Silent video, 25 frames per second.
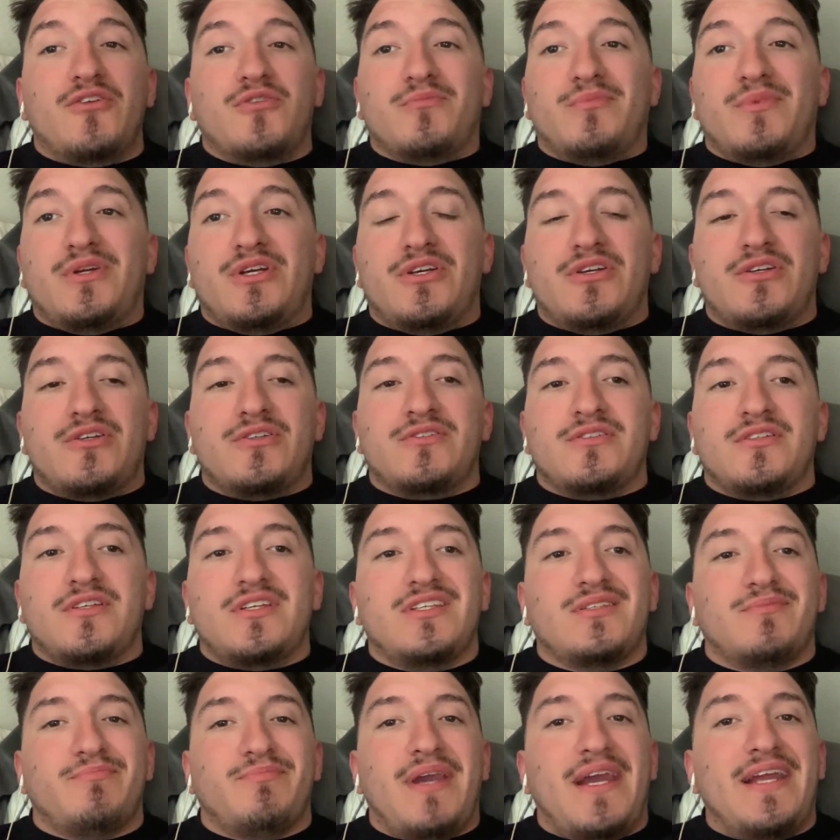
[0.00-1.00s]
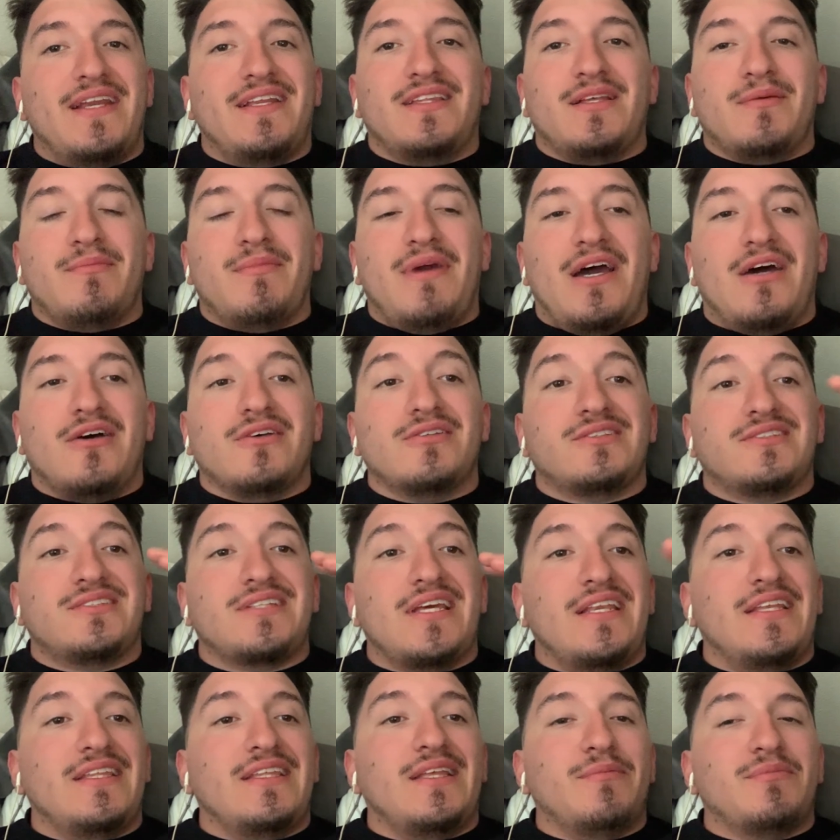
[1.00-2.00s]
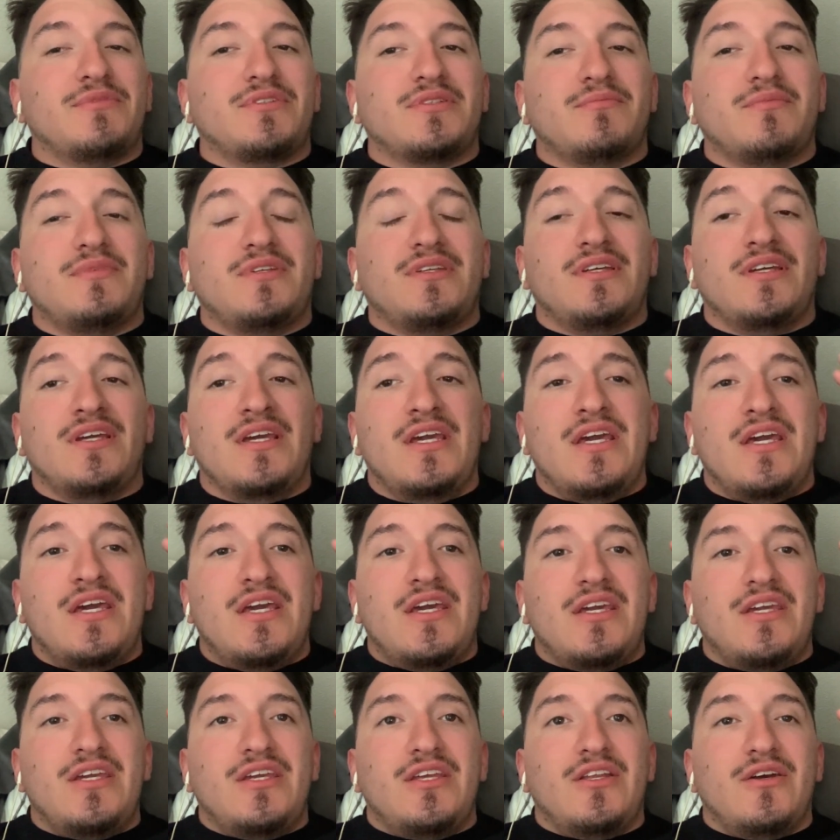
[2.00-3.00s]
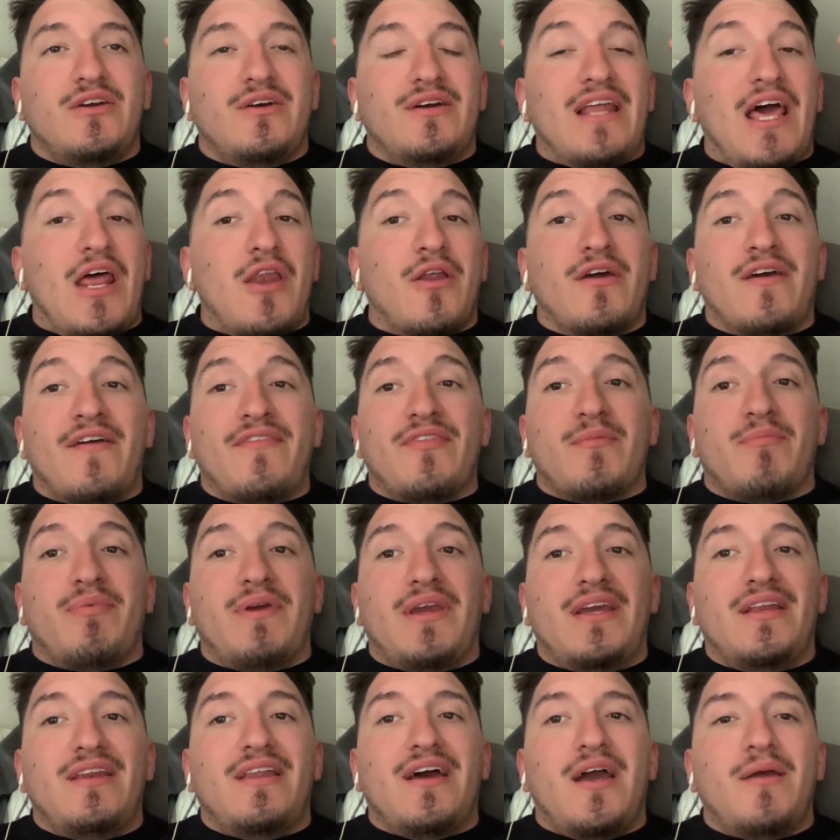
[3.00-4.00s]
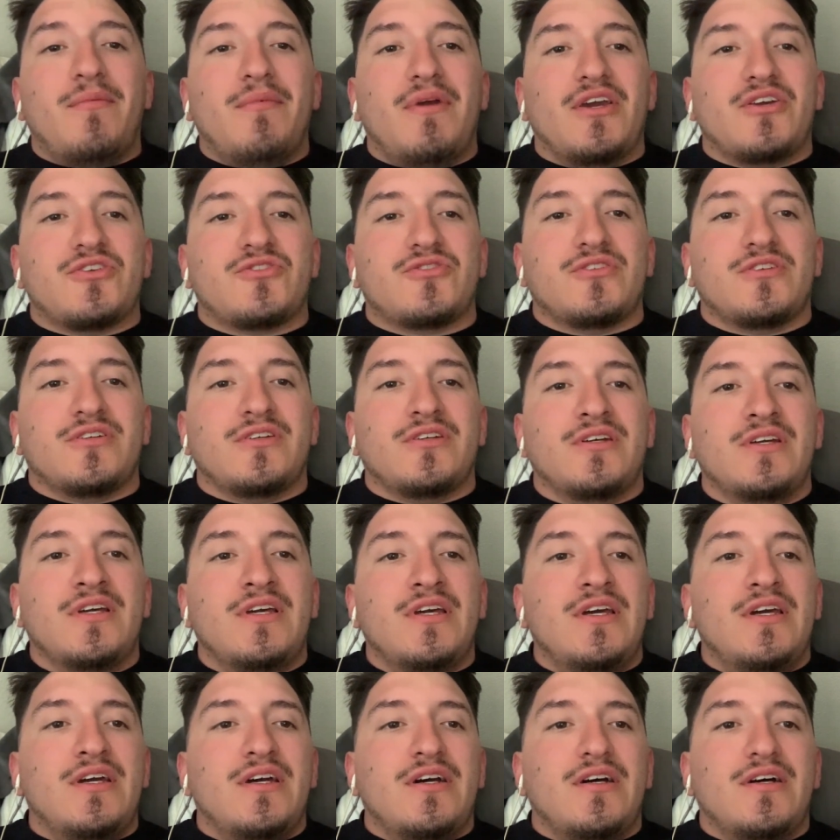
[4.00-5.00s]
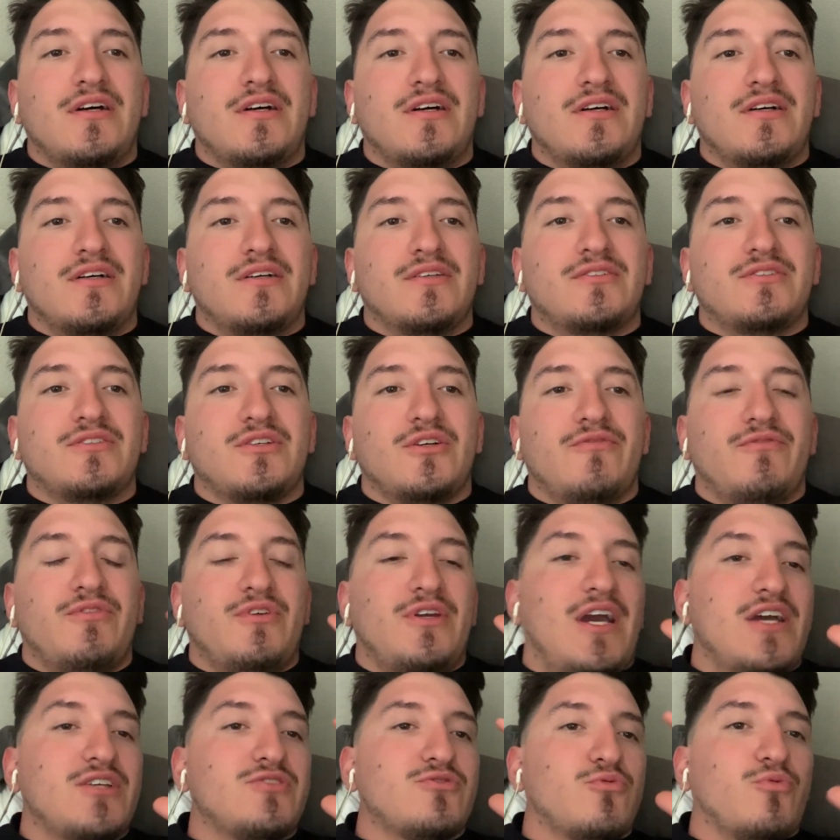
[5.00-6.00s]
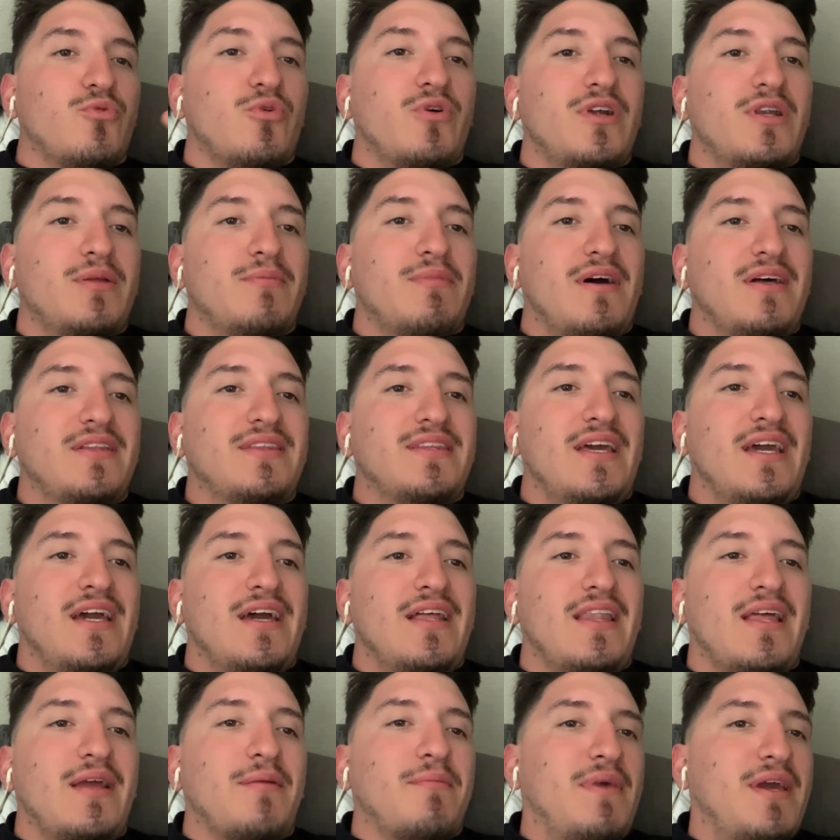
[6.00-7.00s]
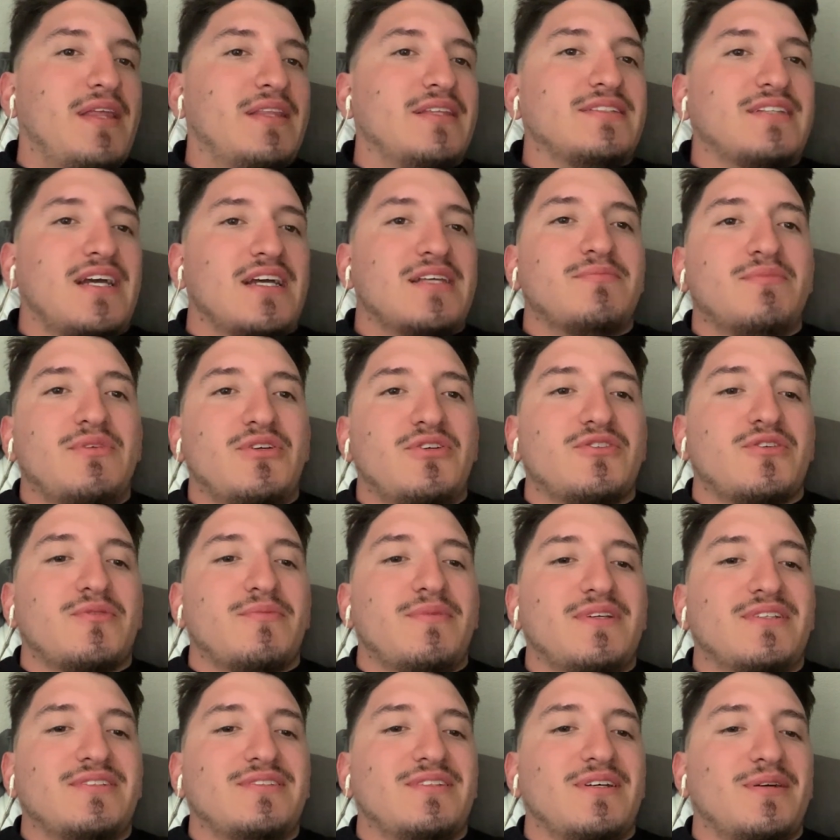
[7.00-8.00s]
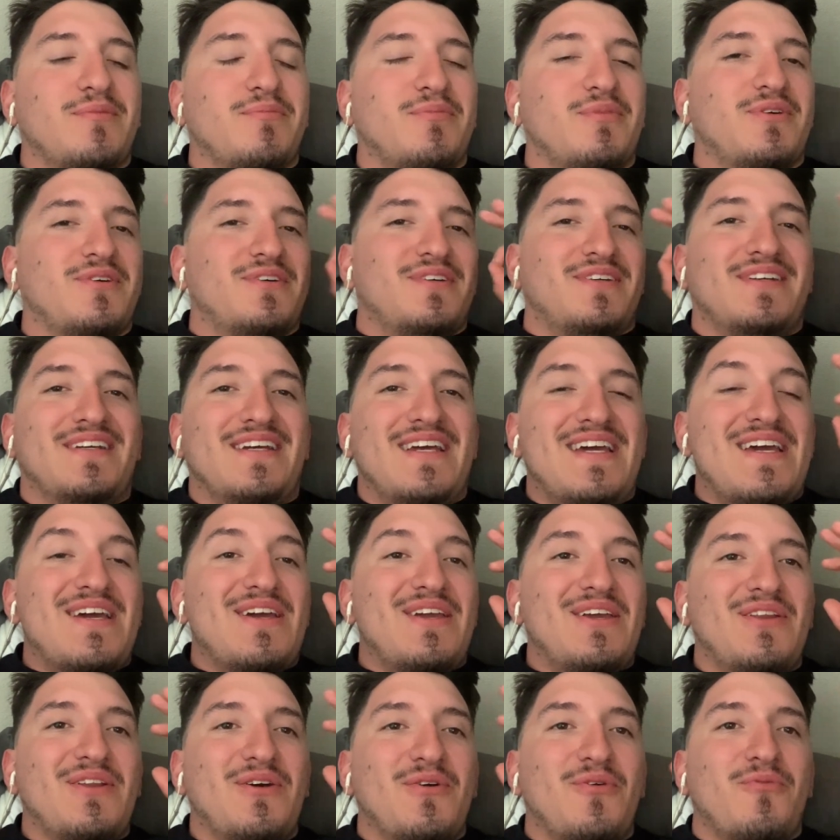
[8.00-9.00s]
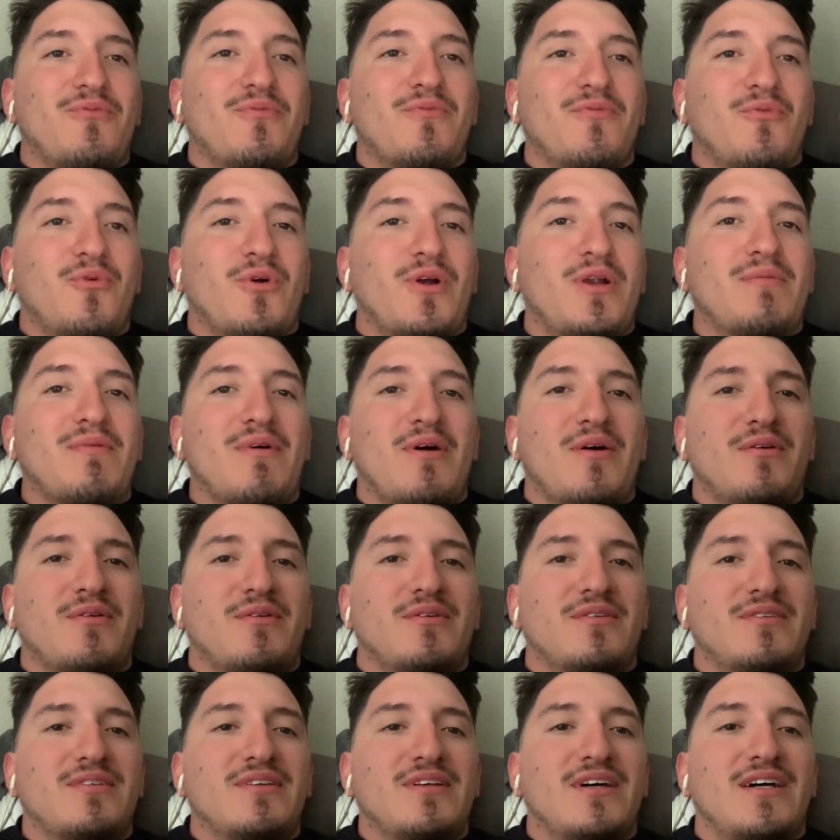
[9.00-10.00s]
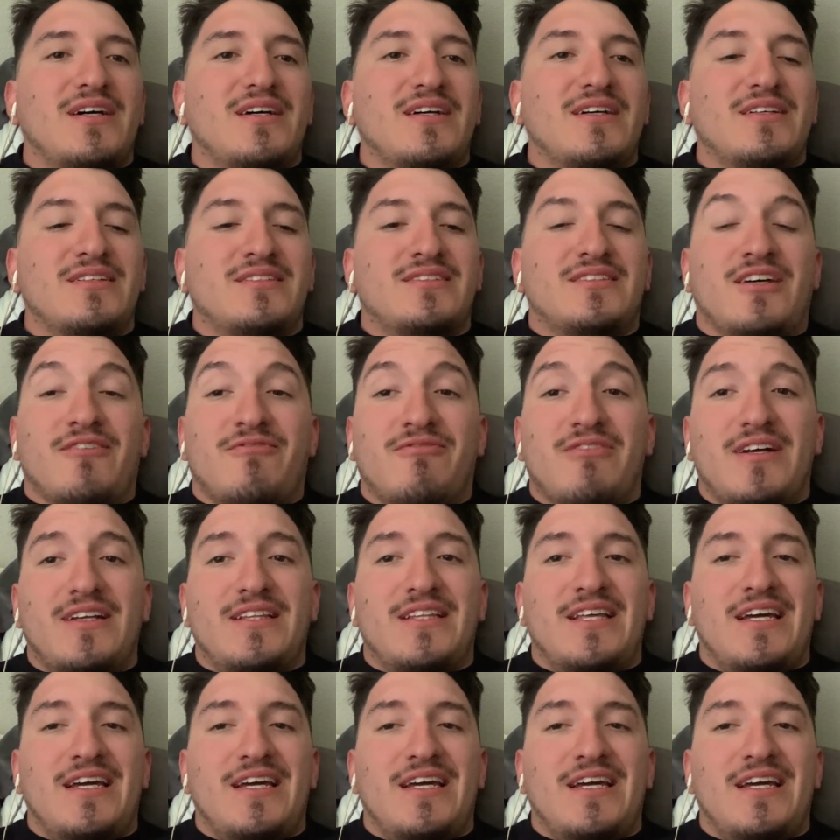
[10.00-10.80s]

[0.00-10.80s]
new mirrors. He's painting them out, sending them to me, you know, and I don't have to pay a dime extra. So if you guys were worried about that, like, man, this guy's mirrors are messed up, or, you know, worried about stuff like